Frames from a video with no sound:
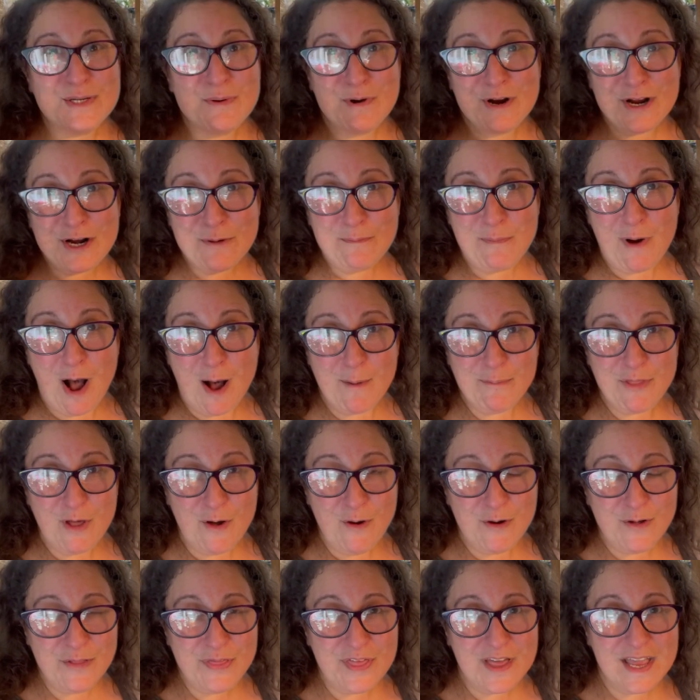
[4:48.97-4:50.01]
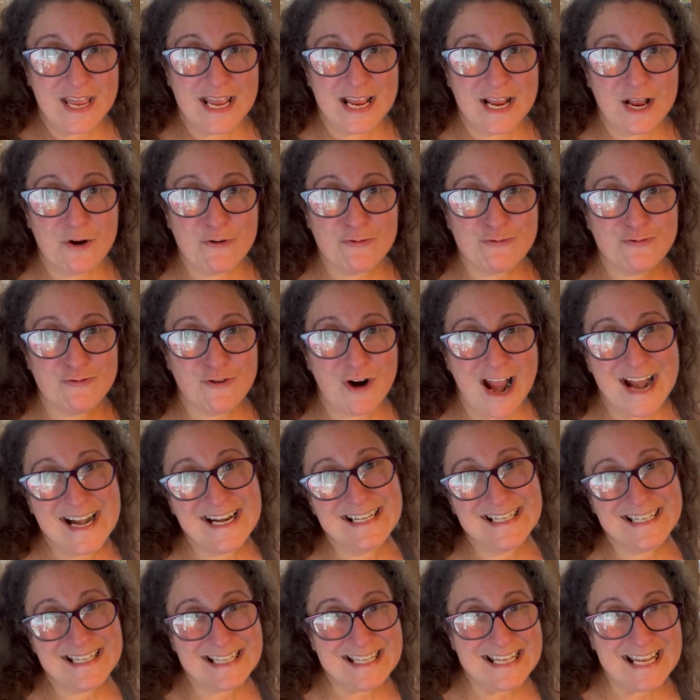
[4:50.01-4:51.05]
So we're gonna pop the whole thing right
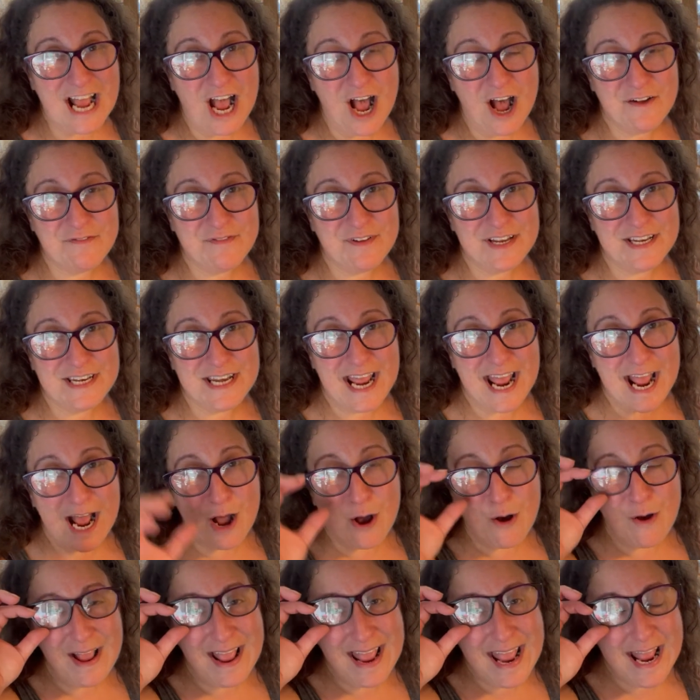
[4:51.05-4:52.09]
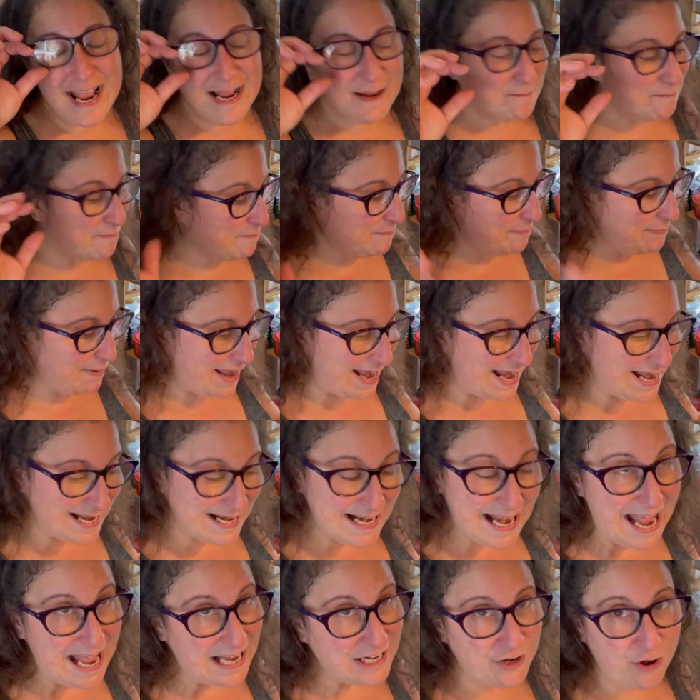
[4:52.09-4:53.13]
into the oven now,
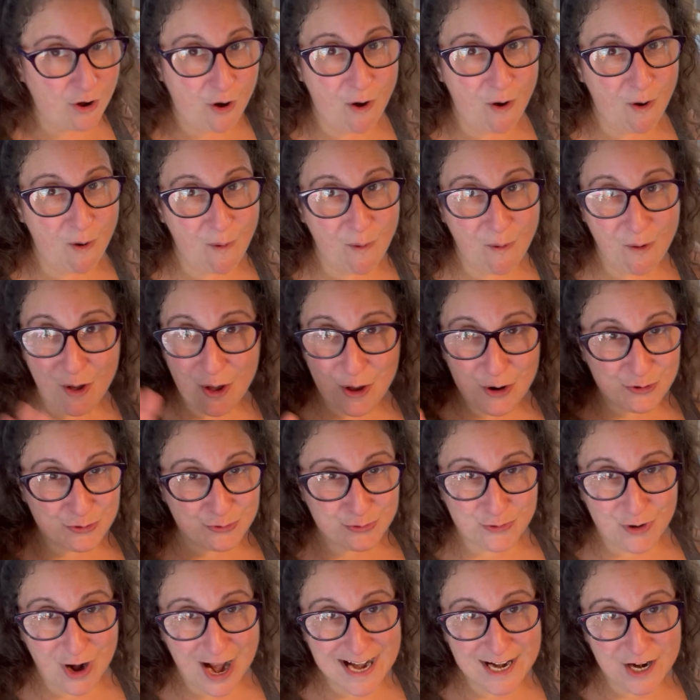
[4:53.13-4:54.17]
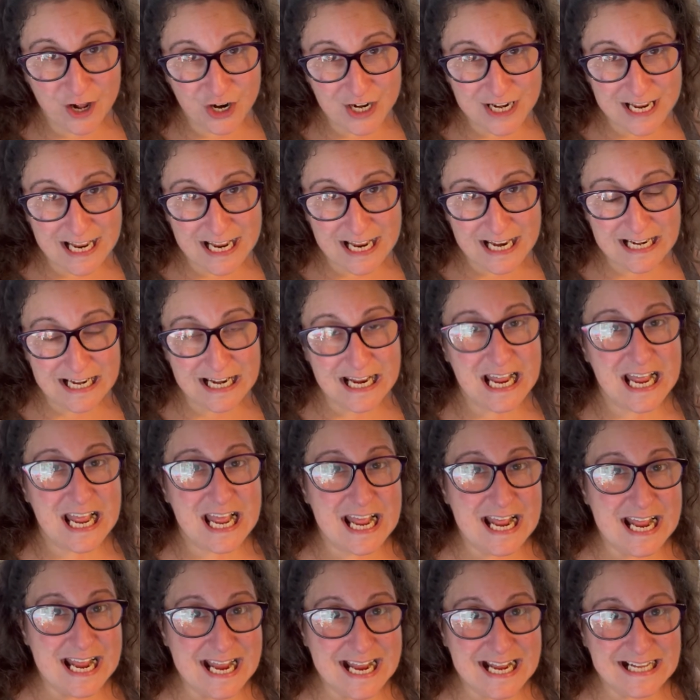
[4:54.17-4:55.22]
pan and all, right on in.
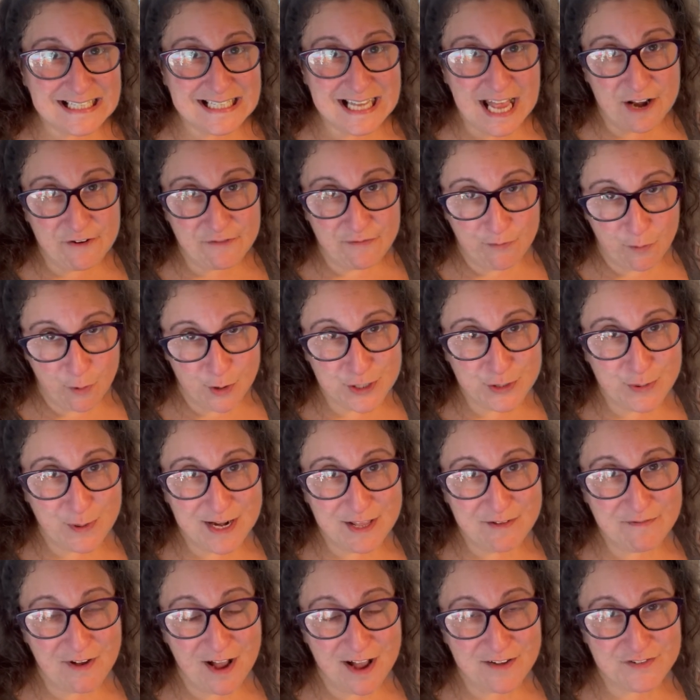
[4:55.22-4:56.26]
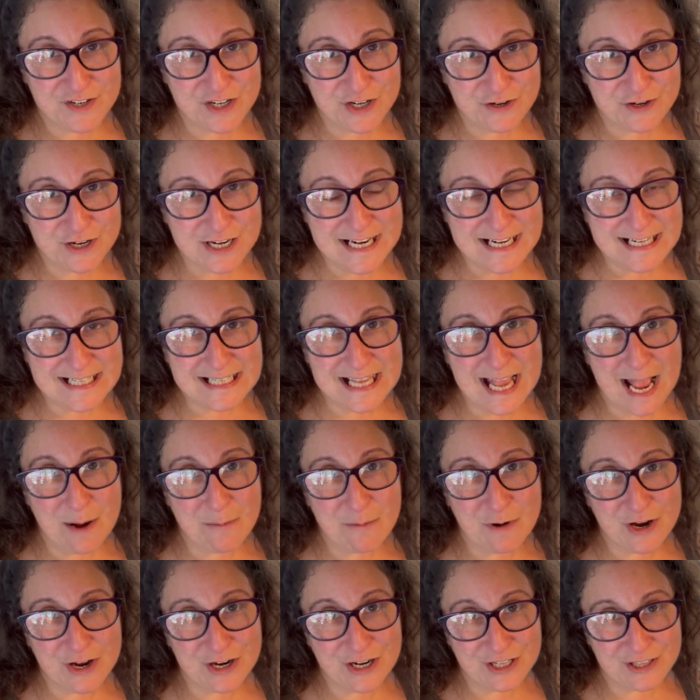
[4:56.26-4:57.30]
It's at 425 degrees
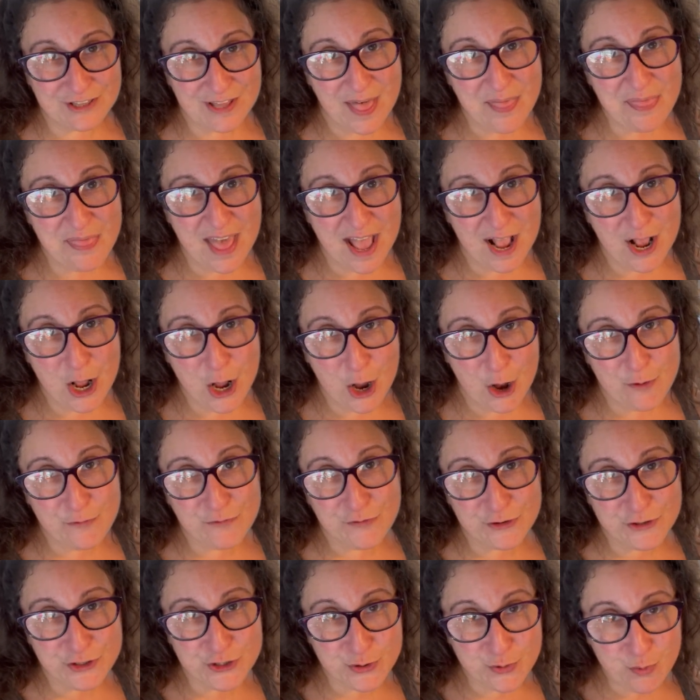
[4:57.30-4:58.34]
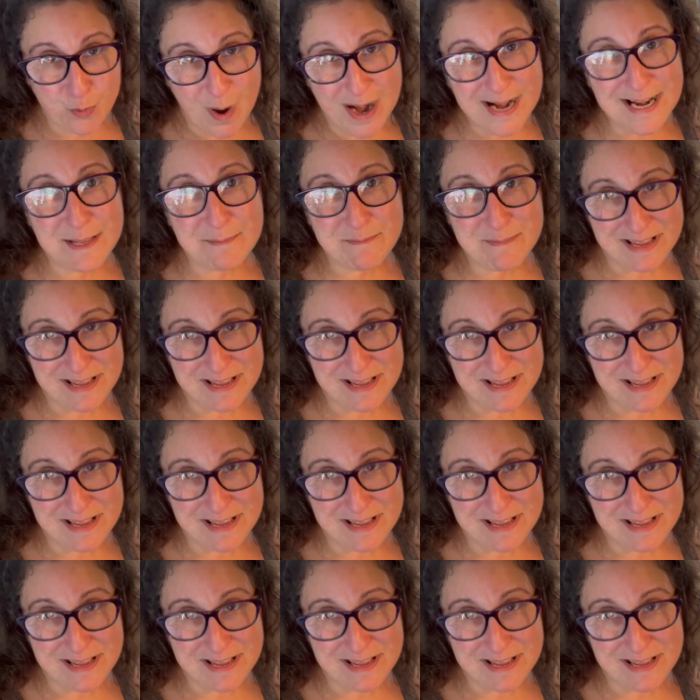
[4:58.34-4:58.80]
and we're gonna let that go for 20